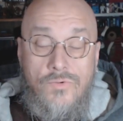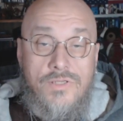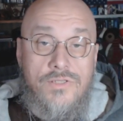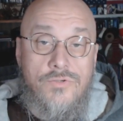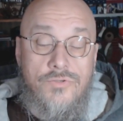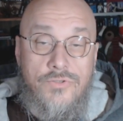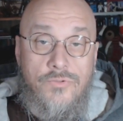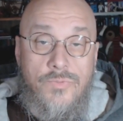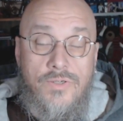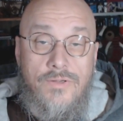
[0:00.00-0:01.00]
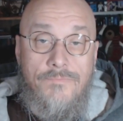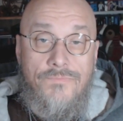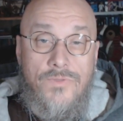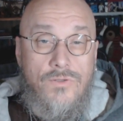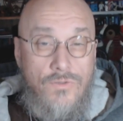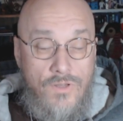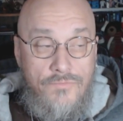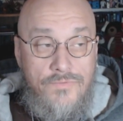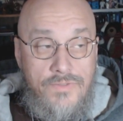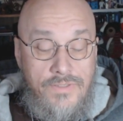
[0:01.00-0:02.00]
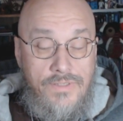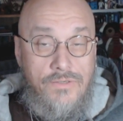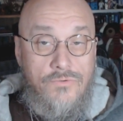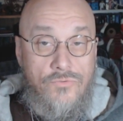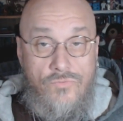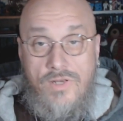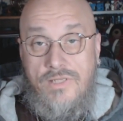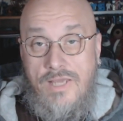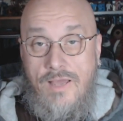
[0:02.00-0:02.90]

Greetings, YouTube. You'll often hear the Red